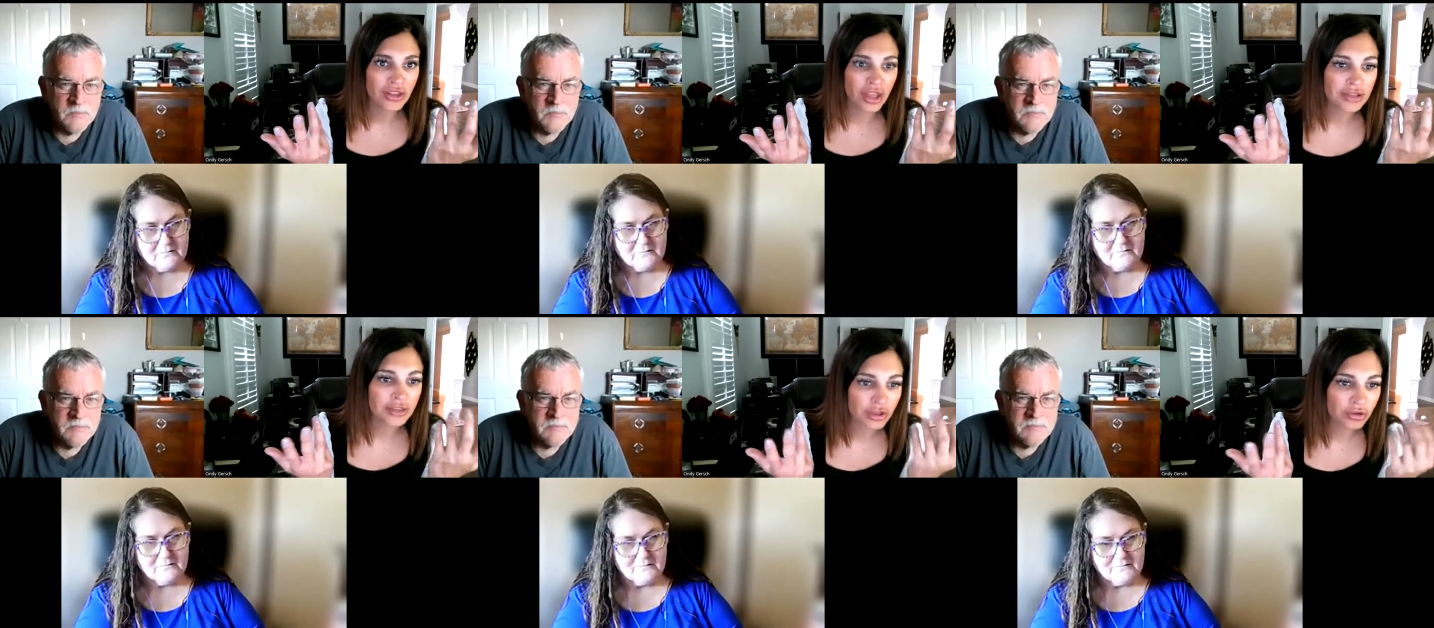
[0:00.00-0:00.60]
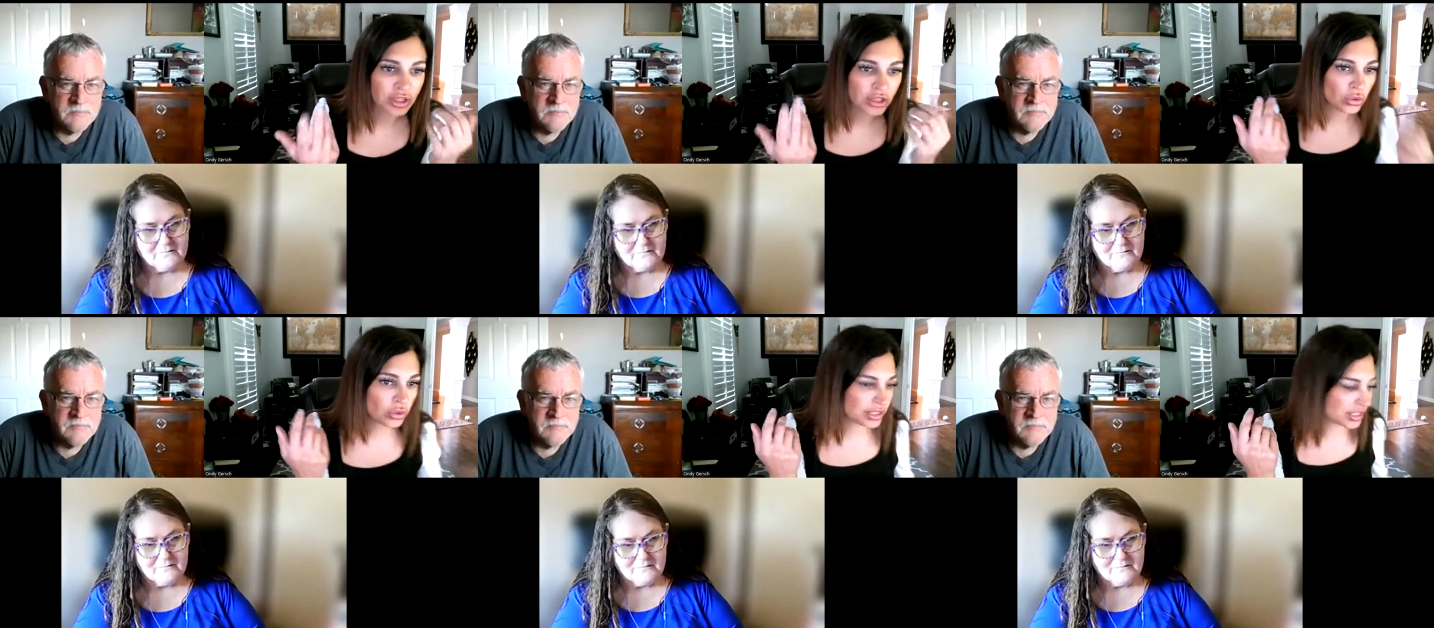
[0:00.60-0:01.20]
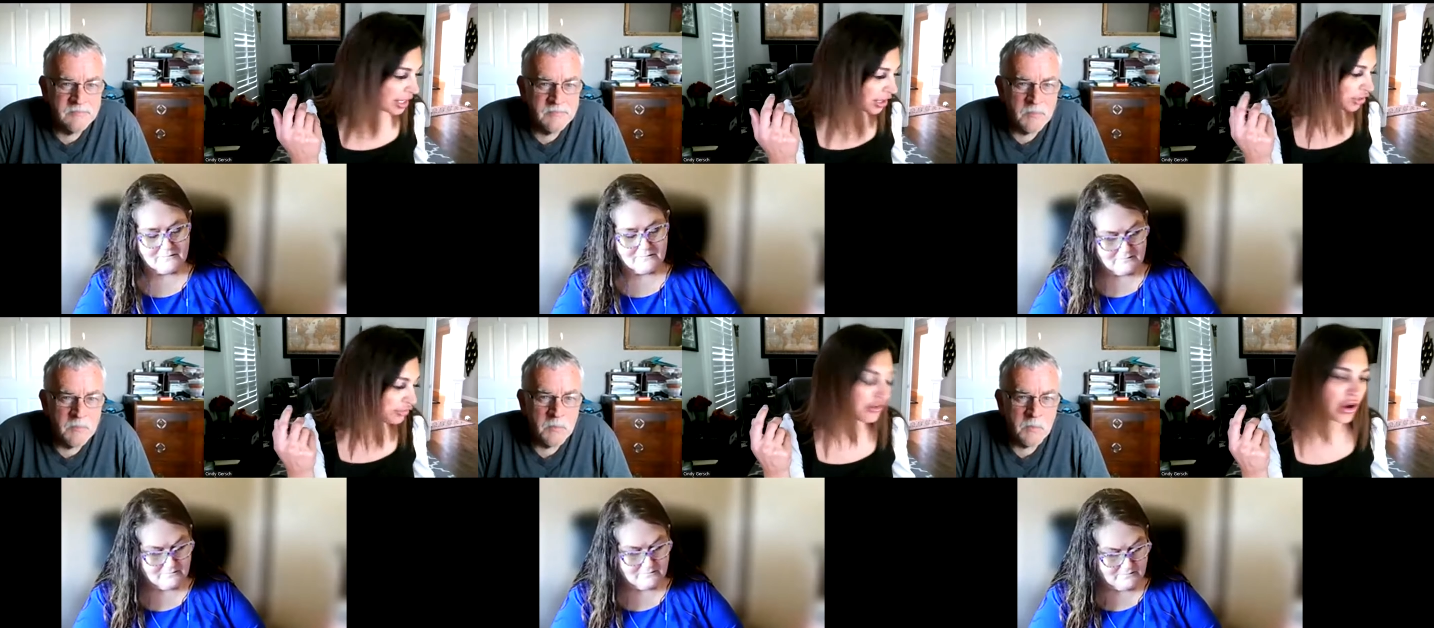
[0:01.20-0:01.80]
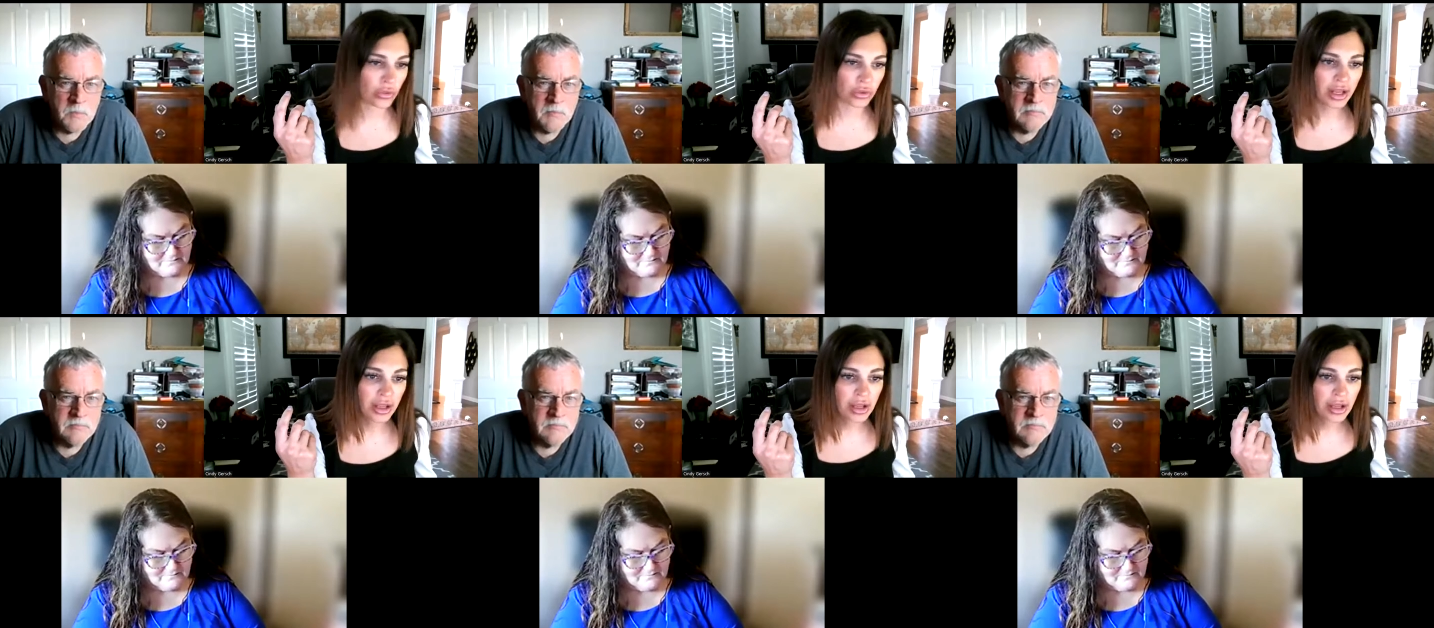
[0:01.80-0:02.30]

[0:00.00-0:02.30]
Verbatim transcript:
Speaker 1: like literally you could take your phone